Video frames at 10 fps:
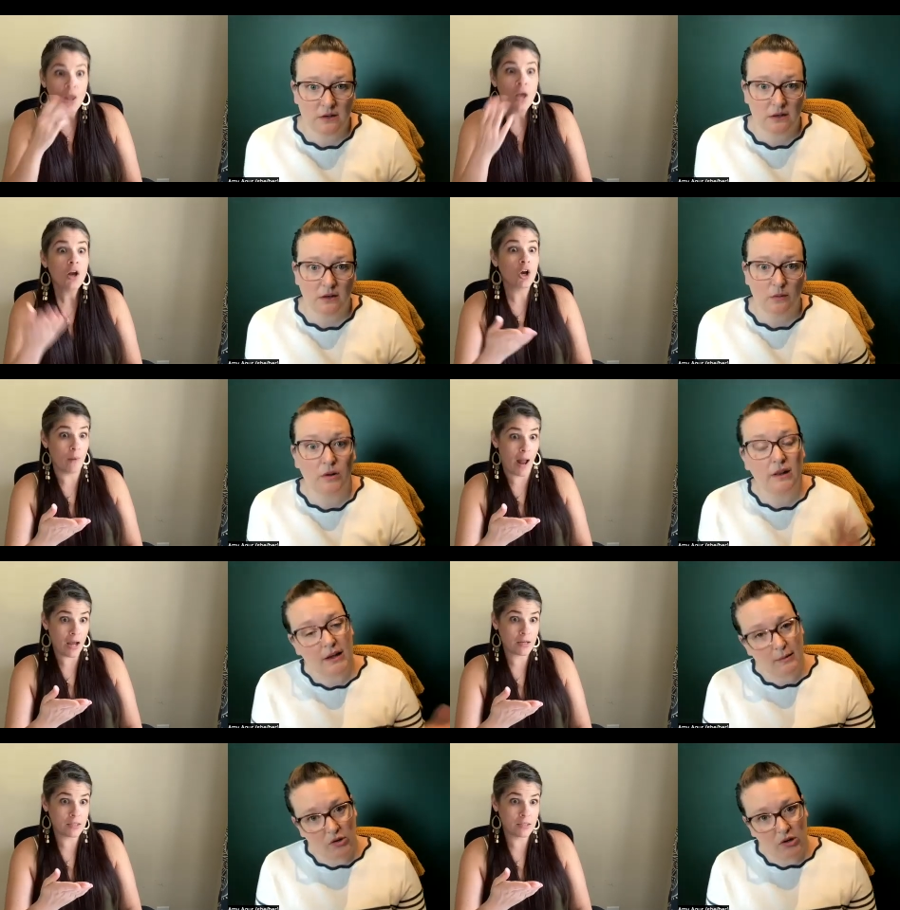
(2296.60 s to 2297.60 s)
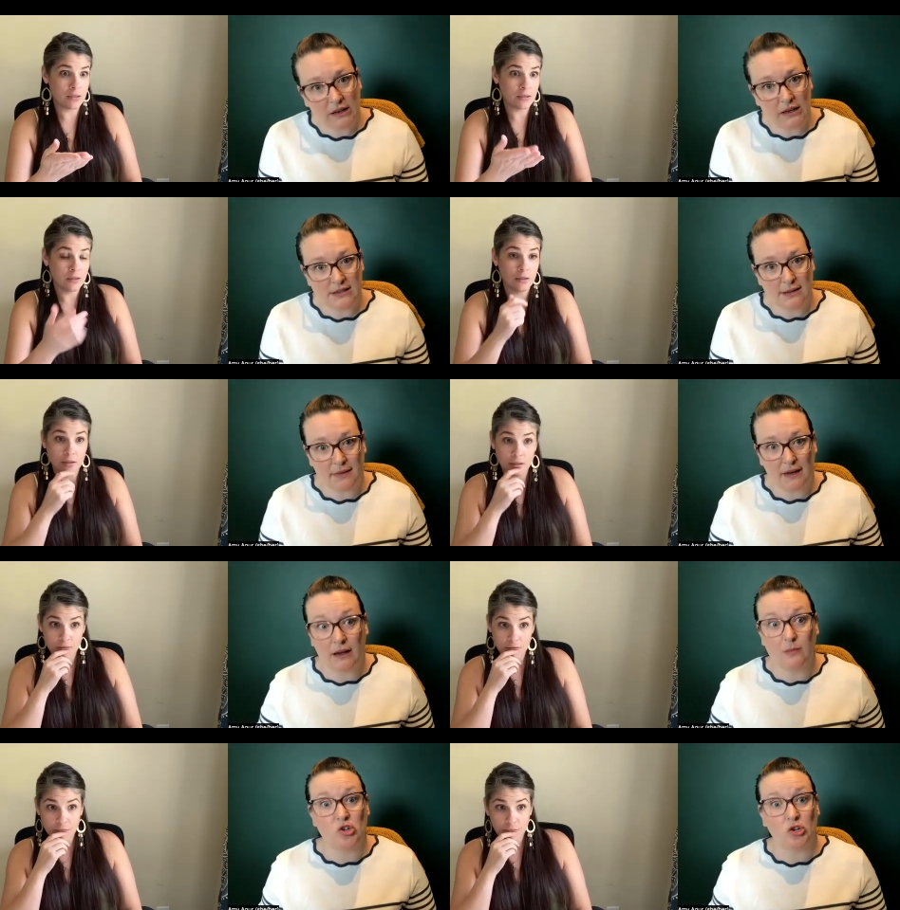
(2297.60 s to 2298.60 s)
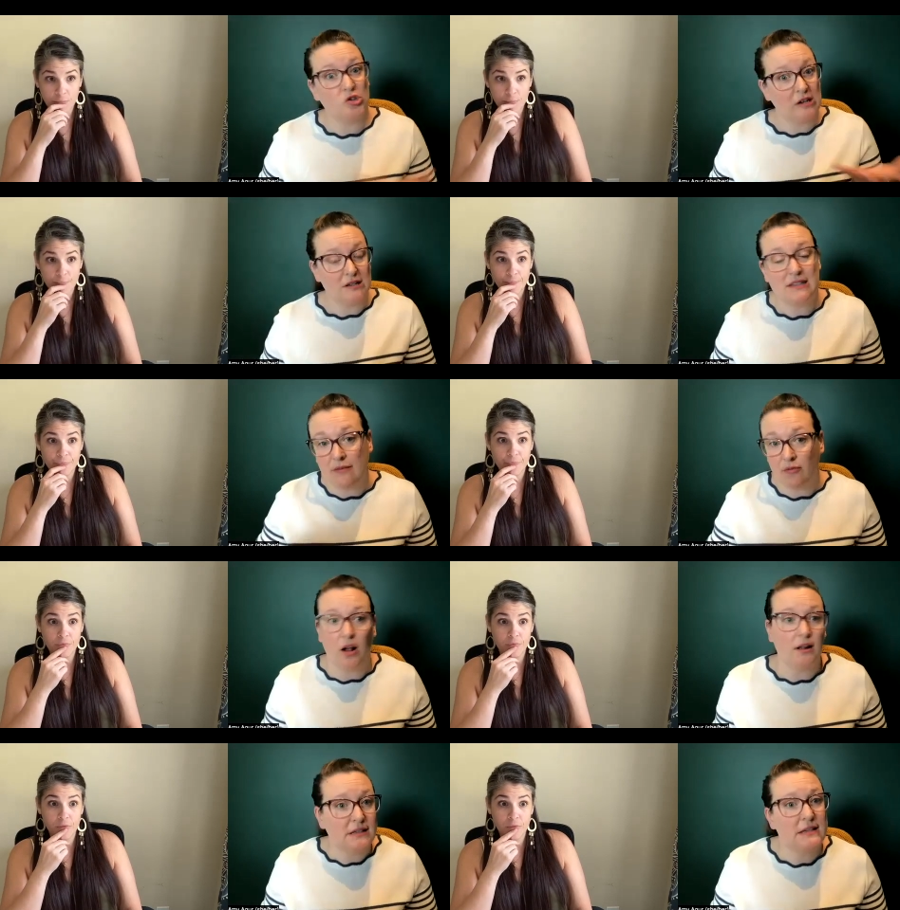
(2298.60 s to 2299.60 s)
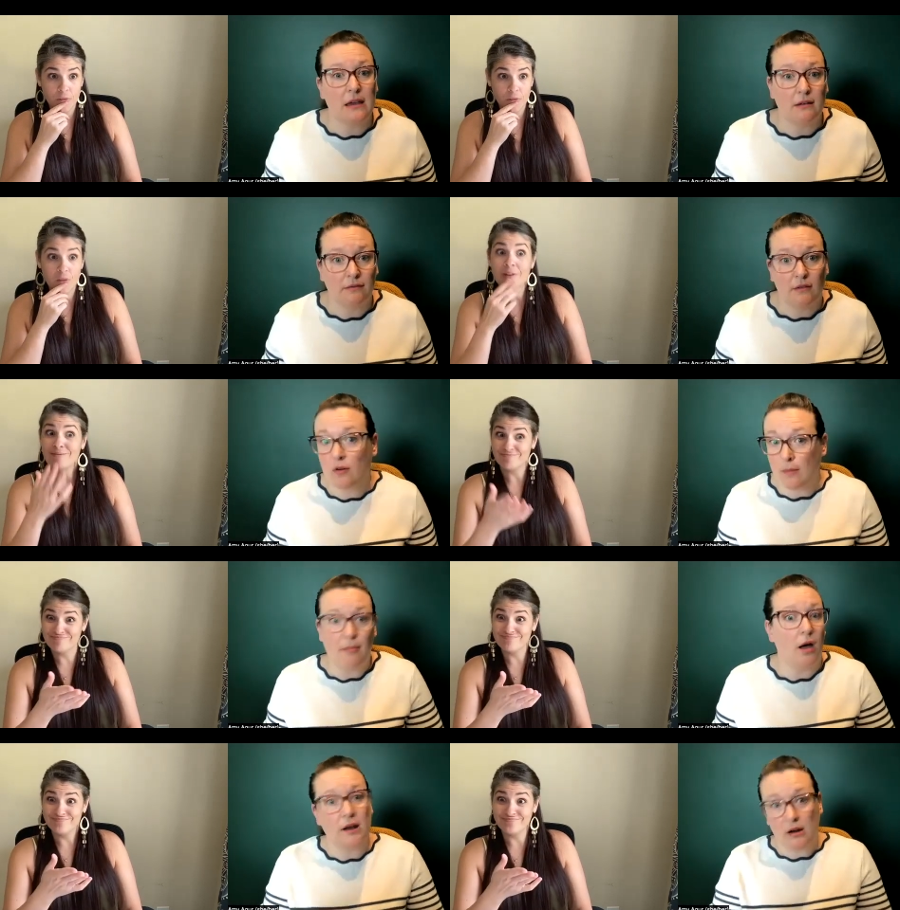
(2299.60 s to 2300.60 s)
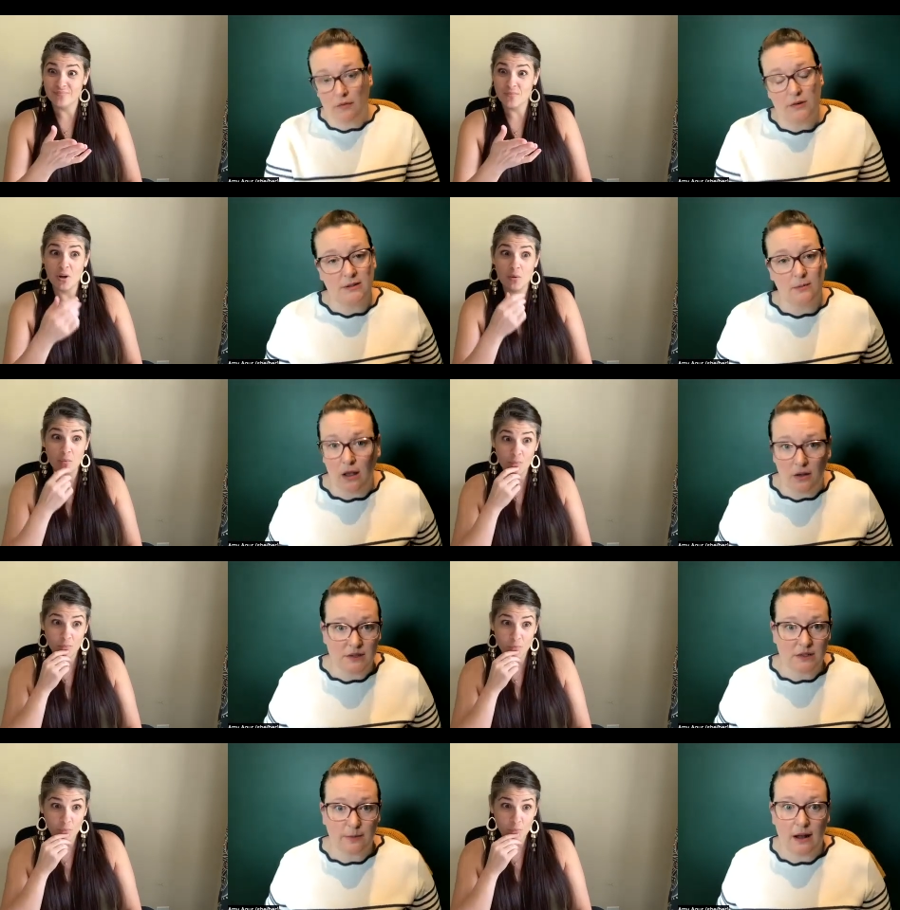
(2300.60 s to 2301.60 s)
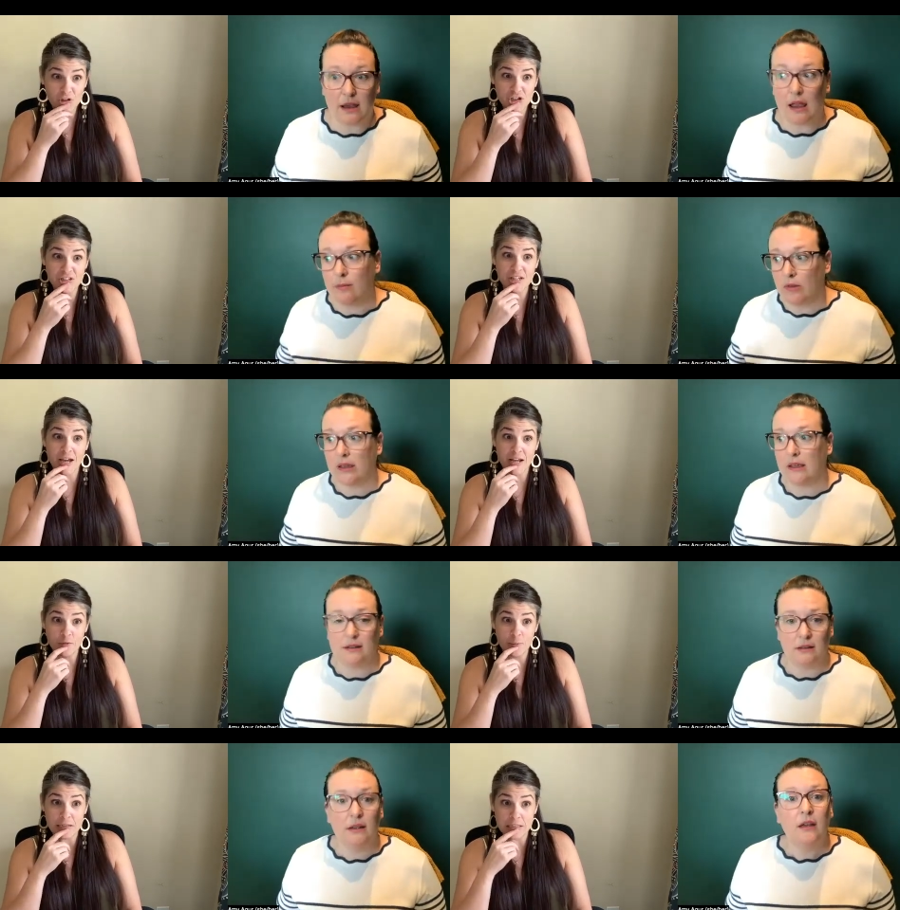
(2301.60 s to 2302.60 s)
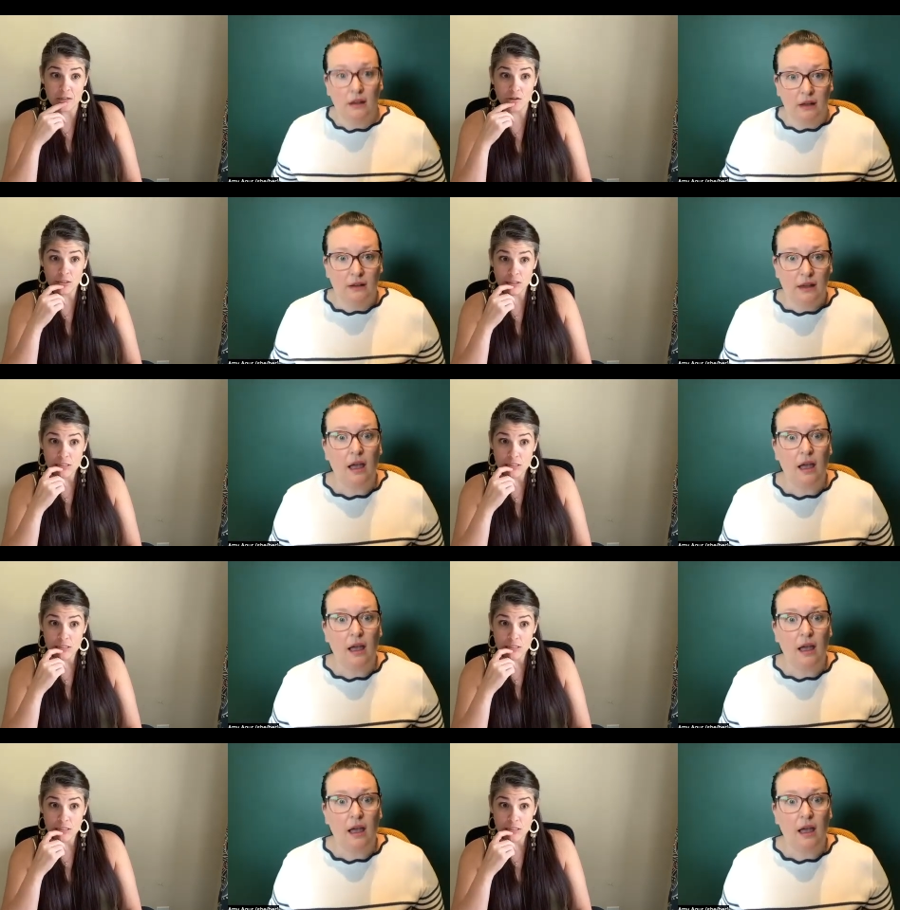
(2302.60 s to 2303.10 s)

Speaker 1: Correct. Like I'm looking at something and I'm judging it safe or unsafe for my body or for someone else's body. Which is kind of a big deal.